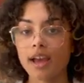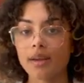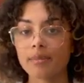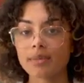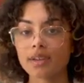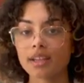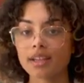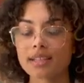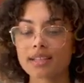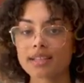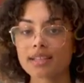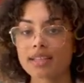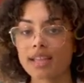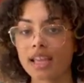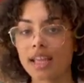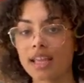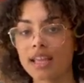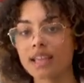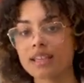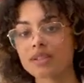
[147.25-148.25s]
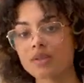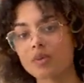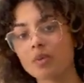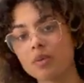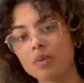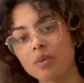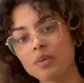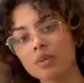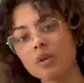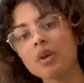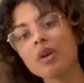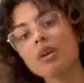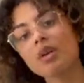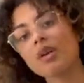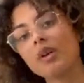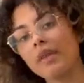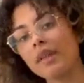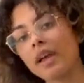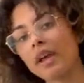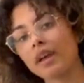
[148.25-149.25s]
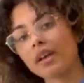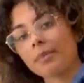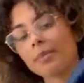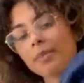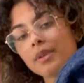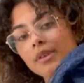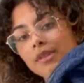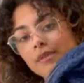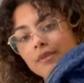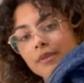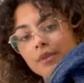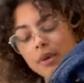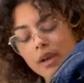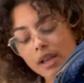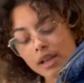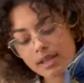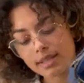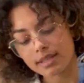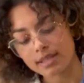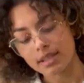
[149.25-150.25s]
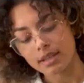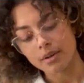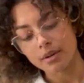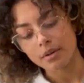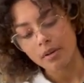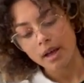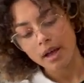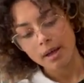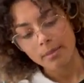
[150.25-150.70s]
You can see it's all got that beautiful colour still.